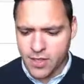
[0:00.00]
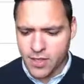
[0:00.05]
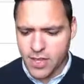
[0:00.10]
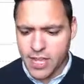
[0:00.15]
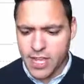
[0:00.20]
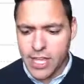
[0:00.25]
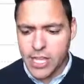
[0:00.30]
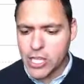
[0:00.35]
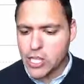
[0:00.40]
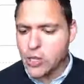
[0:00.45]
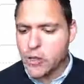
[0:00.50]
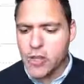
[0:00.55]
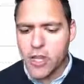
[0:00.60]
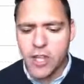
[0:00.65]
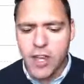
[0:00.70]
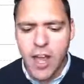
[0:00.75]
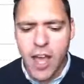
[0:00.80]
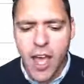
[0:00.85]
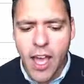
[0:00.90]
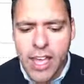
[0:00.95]
okay, you
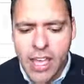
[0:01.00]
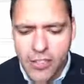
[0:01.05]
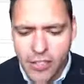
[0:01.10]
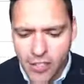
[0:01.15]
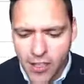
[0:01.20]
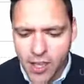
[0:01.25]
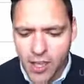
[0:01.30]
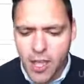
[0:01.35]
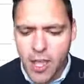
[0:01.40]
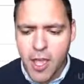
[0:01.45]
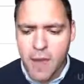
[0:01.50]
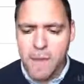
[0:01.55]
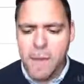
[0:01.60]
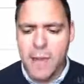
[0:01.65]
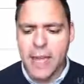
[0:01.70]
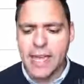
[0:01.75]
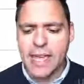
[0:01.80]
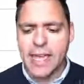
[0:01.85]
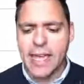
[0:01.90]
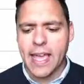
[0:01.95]
can either
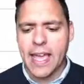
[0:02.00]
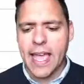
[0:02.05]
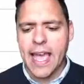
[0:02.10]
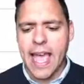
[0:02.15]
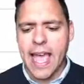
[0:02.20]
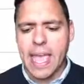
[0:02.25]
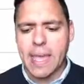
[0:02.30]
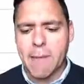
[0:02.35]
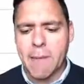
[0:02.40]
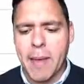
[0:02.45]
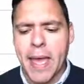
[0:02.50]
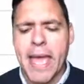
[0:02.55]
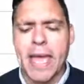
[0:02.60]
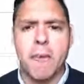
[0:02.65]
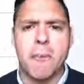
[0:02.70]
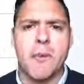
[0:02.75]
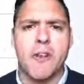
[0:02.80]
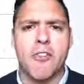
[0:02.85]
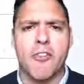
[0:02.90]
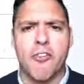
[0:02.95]
make a
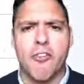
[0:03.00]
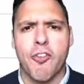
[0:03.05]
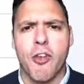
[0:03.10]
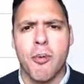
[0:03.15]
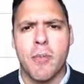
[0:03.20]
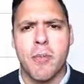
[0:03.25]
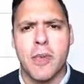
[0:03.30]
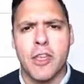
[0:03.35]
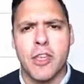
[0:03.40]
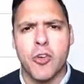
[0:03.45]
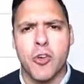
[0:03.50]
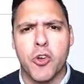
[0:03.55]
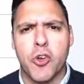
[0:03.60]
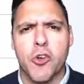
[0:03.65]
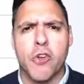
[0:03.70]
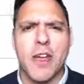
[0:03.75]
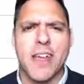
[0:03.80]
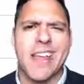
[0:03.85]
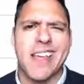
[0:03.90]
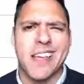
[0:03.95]
payment from your
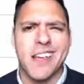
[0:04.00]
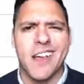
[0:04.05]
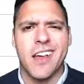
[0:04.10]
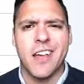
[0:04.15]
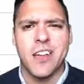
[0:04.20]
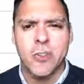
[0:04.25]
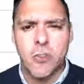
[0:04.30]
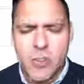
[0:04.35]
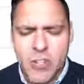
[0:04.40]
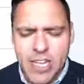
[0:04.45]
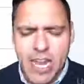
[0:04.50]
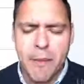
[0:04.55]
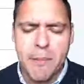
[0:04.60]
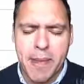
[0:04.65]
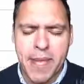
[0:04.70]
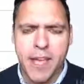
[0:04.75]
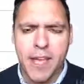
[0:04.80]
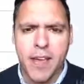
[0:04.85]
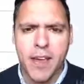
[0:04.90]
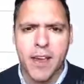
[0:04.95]
credit card or
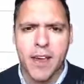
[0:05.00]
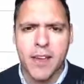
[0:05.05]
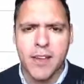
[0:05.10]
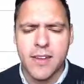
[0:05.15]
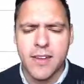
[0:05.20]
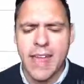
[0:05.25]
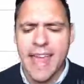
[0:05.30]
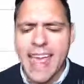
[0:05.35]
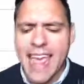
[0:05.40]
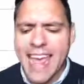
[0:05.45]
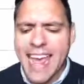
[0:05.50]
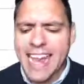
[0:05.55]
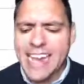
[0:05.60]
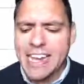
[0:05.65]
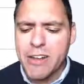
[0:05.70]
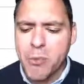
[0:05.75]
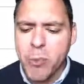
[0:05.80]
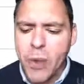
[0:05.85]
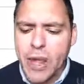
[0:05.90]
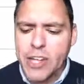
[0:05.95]
debit card, and
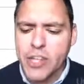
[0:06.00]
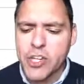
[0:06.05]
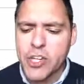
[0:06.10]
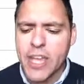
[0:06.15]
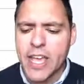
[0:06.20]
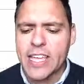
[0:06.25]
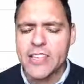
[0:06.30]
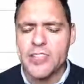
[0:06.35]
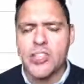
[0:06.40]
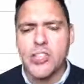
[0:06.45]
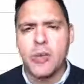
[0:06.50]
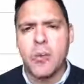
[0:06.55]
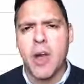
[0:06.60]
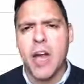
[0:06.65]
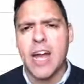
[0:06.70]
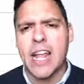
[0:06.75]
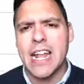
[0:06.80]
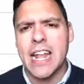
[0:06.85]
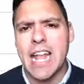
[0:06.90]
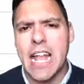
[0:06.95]
in which case you
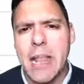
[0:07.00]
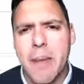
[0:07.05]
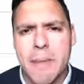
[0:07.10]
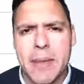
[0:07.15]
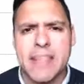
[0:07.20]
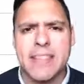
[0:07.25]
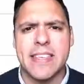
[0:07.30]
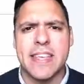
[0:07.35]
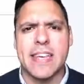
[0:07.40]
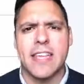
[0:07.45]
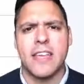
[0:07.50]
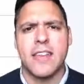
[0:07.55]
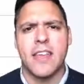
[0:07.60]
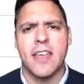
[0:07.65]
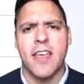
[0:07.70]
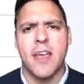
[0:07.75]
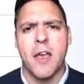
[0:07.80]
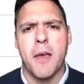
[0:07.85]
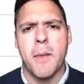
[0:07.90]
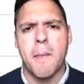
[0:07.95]
are limited
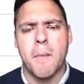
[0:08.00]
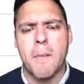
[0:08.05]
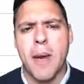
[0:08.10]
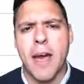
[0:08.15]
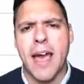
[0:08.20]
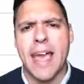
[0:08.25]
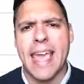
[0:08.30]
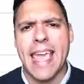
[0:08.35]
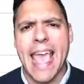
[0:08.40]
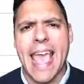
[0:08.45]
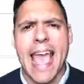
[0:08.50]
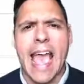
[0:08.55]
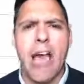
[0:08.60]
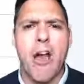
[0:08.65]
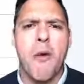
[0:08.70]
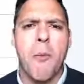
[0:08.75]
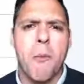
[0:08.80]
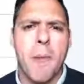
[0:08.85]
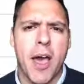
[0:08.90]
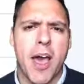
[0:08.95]
by
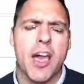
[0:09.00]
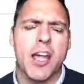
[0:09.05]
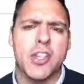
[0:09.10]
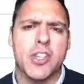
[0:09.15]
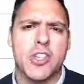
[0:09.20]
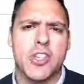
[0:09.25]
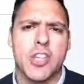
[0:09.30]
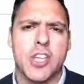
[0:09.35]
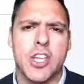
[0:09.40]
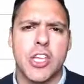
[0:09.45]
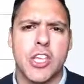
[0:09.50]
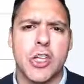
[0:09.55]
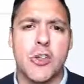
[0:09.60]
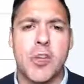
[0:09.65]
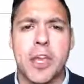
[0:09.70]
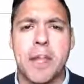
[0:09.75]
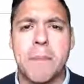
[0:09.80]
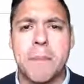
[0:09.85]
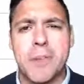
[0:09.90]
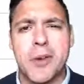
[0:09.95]
how much you
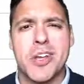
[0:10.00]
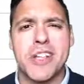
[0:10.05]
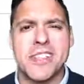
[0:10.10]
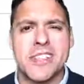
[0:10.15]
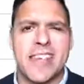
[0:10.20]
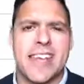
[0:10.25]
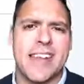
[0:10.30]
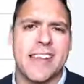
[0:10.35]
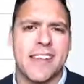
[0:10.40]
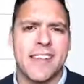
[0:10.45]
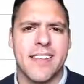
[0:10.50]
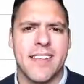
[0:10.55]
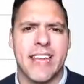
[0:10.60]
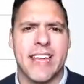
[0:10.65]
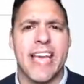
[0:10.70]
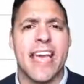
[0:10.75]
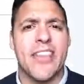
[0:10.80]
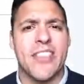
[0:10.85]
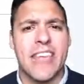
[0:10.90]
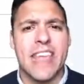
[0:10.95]
can put in,
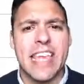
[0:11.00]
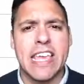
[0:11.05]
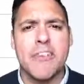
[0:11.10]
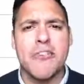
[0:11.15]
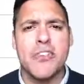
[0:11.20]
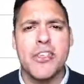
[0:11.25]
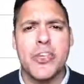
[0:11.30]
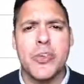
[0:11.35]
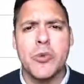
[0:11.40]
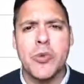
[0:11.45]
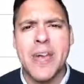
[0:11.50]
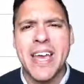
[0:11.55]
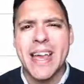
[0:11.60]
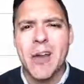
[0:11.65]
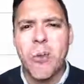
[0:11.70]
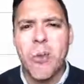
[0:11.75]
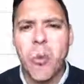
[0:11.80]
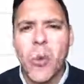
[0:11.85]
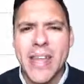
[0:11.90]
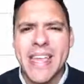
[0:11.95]
okay? They give you
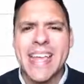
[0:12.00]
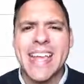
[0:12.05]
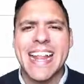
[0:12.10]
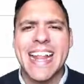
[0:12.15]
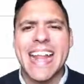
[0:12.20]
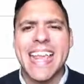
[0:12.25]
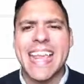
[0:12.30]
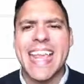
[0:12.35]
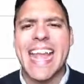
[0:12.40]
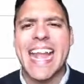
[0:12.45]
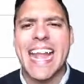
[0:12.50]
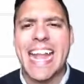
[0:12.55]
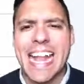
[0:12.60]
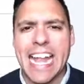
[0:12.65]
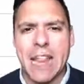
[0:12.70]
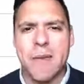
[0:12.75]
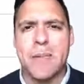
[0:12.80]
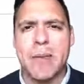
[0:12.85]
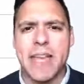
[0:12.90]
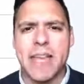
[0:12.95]
weekly
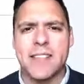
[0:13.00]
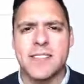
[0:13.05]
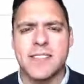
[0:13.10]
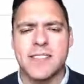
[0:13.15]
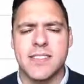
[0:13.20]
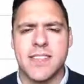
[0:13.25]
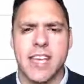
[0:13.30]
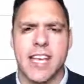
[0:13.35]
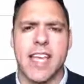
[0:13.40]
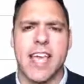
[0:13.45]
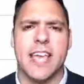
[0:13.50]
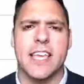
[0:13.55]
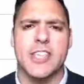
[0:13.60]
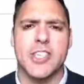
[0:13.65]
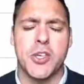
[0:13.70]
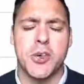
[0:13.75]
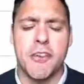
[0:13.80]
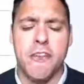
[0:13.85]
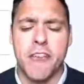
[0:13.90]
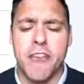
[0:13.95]
limits, okay?
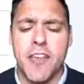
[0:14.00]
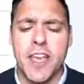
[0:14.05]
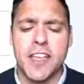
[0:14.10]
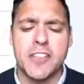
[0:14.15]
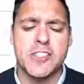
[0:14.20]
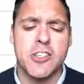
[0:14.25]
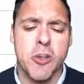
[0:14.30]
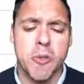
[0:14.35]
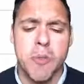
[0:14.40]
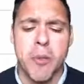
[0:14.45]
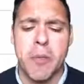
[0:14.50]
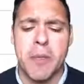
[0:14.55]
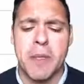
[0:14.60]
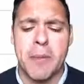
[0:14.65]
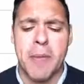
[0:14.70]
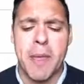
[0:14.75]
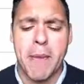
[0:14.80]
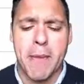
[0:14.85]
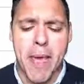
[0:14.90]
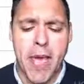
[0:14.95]
So at first it'll
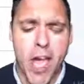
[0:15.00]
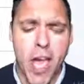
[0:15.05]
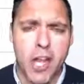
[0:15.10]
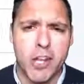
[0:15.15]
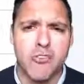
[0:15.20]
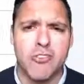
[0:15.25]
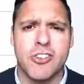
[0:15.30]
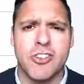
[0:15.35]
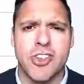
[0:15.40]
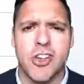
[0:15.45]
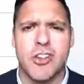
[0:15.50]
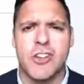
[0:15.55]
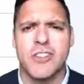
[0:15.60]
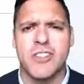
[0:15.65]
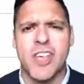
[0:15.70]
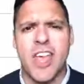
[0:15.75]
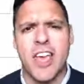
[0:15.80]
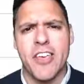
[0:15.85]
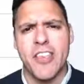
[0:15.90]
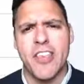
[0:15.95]
probably be about
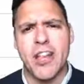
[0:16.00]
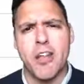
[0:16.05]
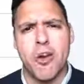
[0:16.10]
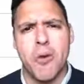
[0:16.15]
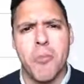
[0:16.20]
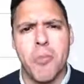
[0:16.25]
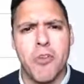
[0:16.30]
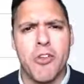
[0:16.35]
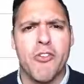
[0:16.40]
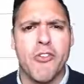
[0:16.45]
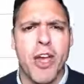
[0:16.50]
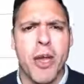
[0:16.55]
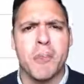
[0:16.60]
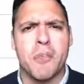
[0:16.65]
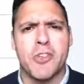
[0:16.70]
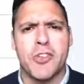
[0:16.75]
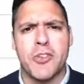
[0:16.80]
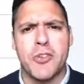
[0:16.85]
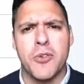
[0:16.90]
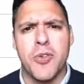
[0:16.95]
$100, then it'll move
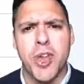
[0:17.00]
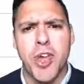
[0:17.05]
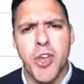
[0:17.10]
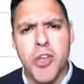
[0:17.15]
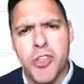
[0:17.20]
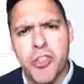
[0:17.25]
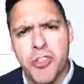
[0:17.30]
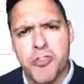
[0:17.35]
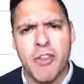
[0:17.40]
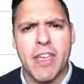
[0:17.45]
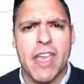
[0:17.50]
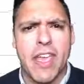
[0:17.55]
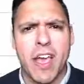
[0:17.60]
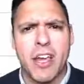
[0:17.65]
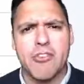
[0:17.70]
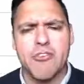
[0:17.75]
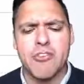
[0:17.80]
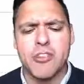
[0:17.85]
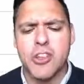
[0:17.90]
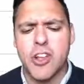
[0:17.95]
up to
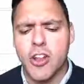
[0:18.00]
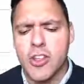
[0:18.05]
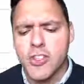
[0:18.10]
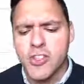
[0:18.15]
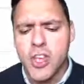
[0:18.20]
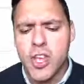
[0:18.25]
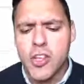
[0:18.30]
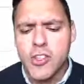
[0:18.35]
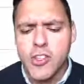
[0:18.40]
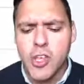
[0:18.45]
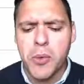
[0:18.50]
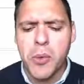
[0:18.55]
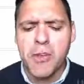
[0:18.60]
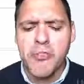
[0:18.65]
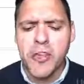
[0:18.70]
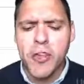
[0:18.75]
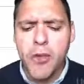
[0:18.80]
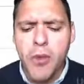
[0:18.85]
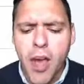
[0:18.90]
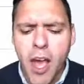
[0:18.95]
$300. So
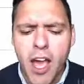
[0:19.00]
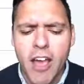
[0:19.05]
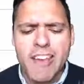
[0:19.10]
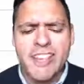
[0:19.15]
if you are